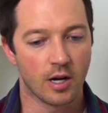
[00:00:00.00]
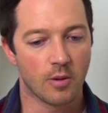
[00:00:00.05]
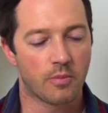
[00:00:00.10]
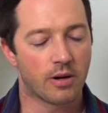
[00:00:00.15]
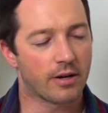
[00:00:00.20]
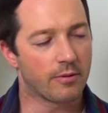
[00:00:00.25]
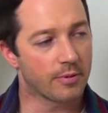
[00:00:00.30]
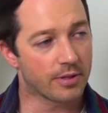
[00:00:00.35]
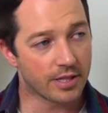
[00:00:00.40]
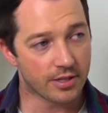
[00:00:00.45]

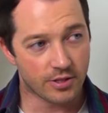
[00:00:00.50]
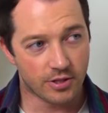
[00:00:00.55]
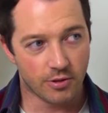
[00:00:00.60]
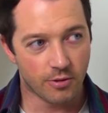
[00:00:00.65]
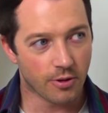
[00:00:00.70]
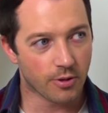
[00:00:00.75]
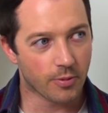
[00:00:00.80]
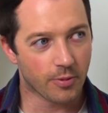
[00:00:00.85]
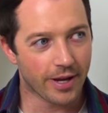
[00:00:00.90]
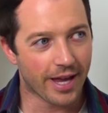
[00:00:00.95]
But within 2
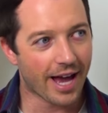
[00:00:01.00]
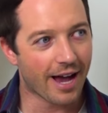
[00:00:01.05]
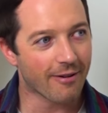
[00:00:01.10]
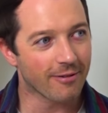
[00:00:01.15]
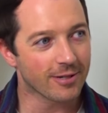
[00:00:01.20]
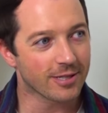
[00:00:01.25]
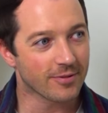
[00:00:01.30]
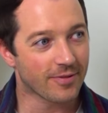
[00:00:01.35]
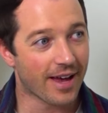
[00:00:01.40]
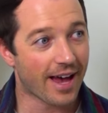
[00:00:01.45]
or 3
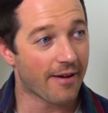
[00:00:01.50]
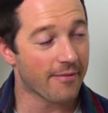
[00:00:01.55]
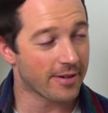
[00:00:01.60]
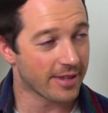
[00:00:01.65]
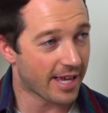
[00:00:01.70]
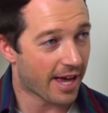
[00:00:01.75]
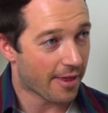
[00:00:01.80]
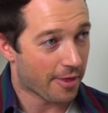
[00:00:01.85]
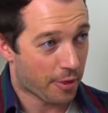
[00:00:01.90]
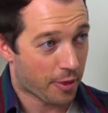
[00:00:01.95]
hours of having
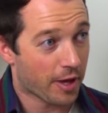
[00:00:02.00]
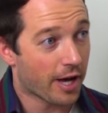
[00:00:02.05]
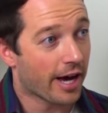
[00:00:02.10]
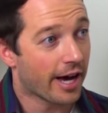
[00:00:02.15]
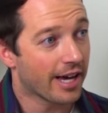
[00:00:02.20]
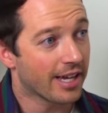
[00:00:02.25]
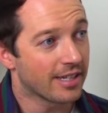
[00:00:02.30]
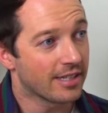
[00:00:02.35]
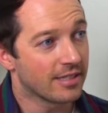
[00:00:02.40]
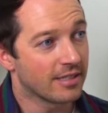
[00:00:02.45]
that
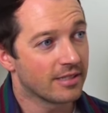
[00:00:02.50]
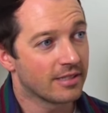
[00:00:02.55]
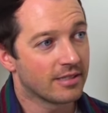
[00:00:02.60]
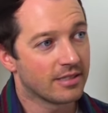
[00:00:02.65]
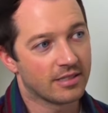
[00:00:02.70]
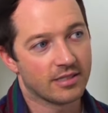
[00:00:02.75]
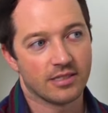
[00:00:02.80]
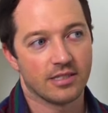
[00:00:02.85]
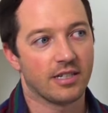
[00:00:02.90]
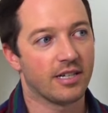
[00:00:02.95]
thought,
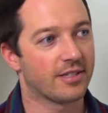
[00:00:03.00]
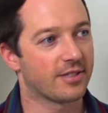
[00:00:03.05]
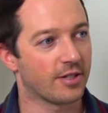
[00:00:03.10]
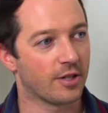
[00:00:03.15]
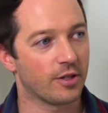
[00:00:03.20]
it's